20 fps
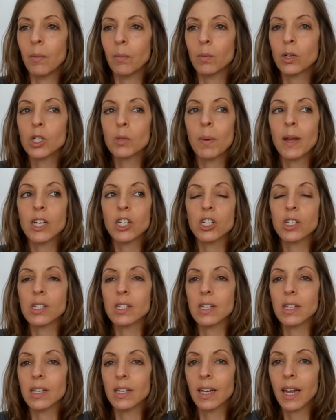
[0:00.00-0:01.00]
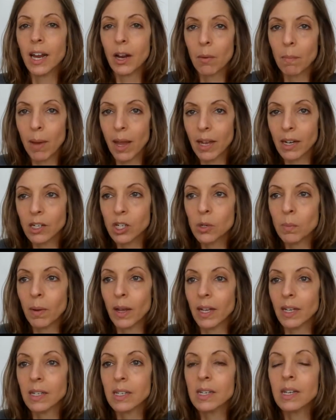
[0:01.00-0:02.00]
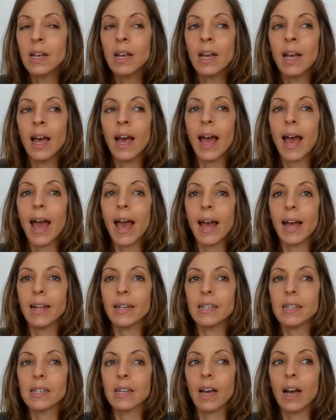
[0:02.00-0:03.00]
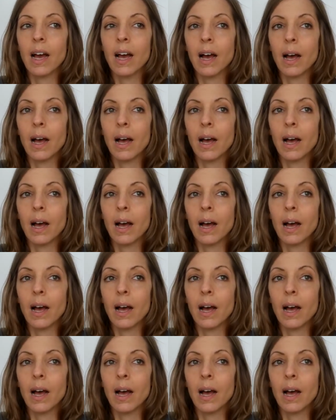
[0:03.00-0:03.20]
which patients needed care management, and